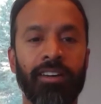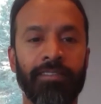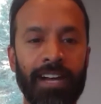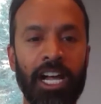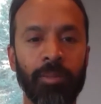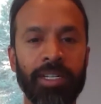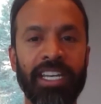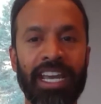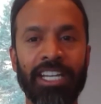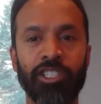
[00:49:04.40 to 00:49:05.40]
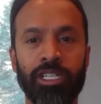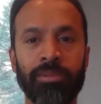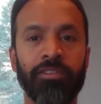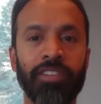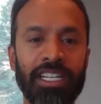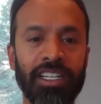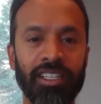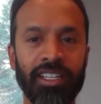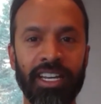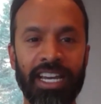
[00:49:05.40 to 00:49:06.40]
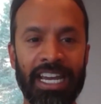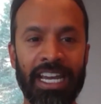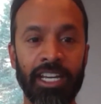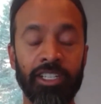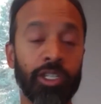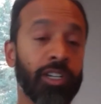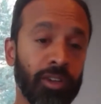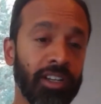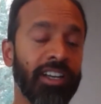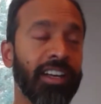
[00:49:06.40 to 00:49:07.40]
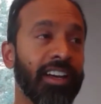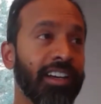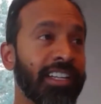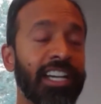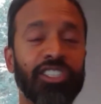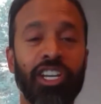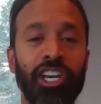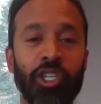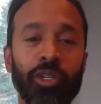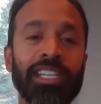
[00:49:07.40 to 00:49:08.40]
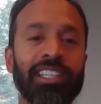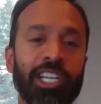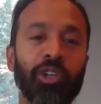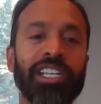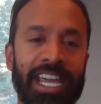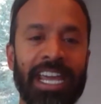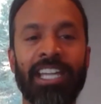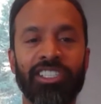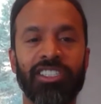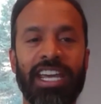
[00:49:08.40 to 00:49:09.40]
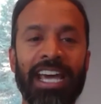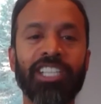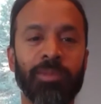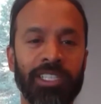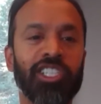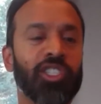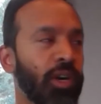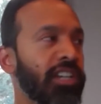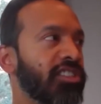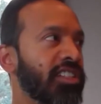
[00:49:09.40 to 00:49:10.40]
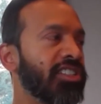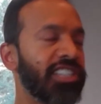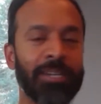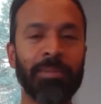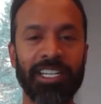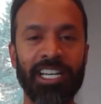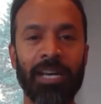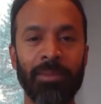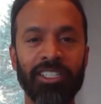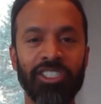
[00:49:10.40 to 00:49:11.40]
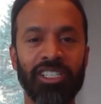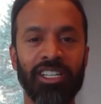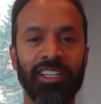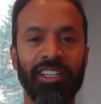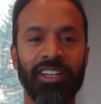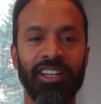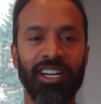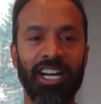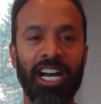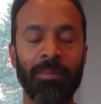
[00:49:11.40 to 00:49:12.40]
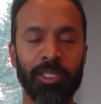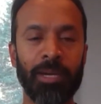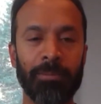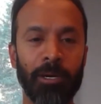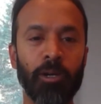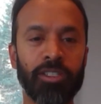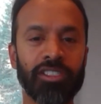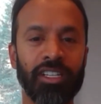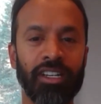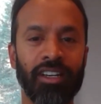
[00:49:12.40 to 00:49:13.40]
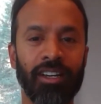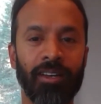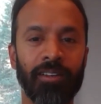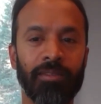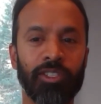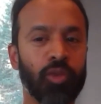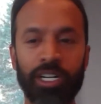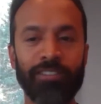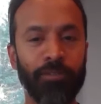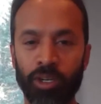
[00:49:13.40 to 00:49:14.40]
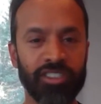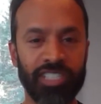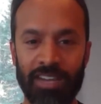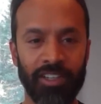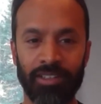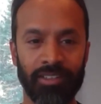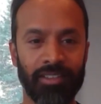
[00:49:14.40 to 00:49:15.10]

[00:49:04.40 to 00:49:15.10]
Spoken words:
follow me at Dream Navin, and you can literally ask me these questions in my comments to my posts 24/7.